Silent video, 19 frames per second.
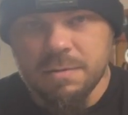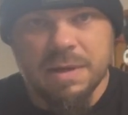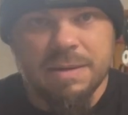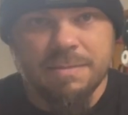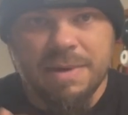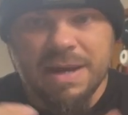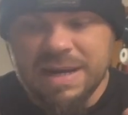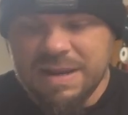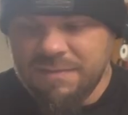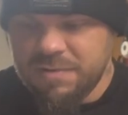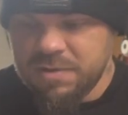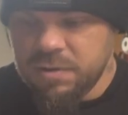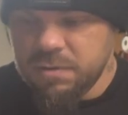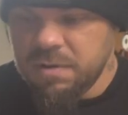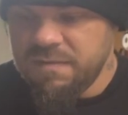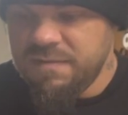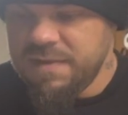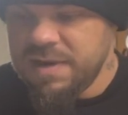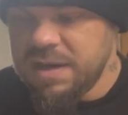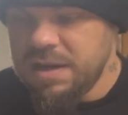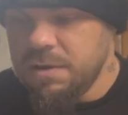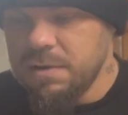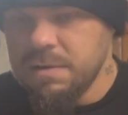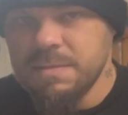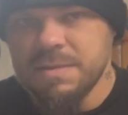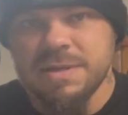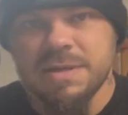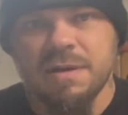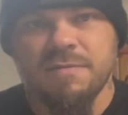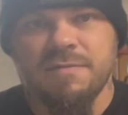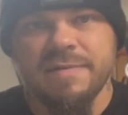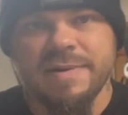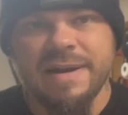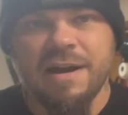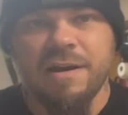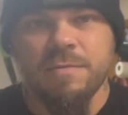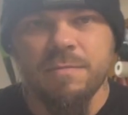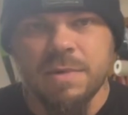He might even do a video himself
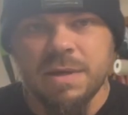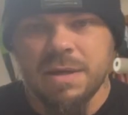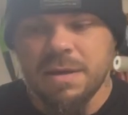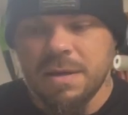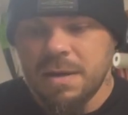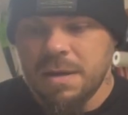without me.